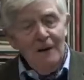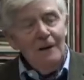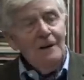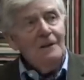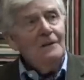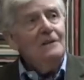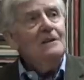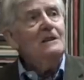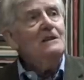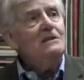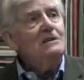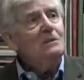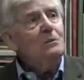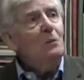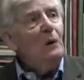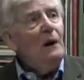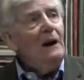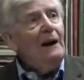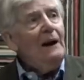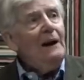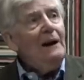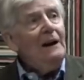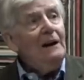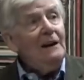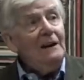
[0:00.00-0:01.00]
this
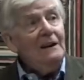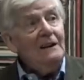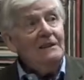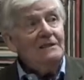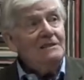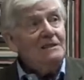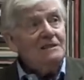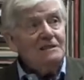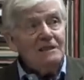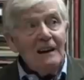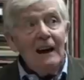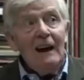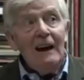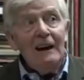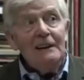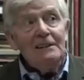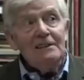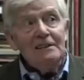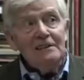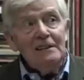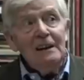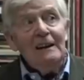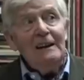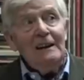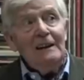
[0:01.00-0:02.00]
way. It's a sad
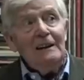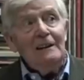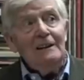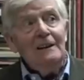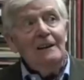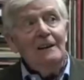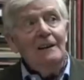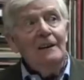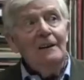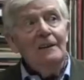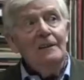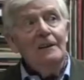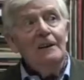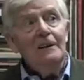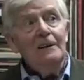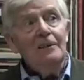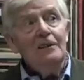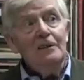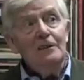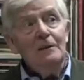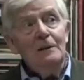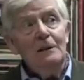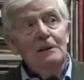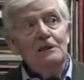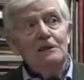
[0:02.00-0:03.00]
thing that
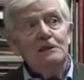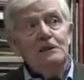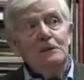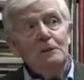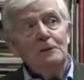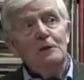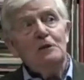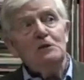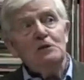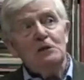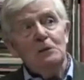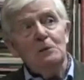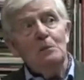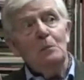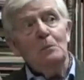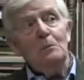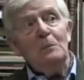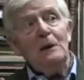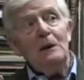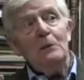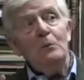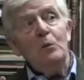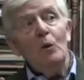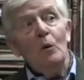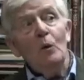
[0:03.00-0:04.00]
there are insufficient
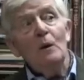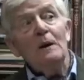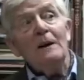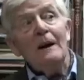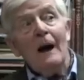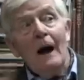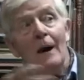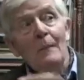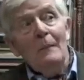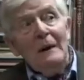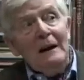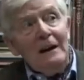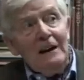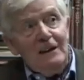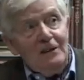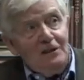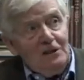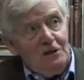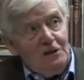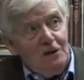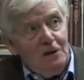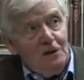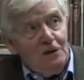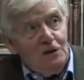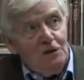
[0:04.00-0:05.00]
people coming
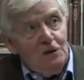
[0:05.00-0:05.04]
into the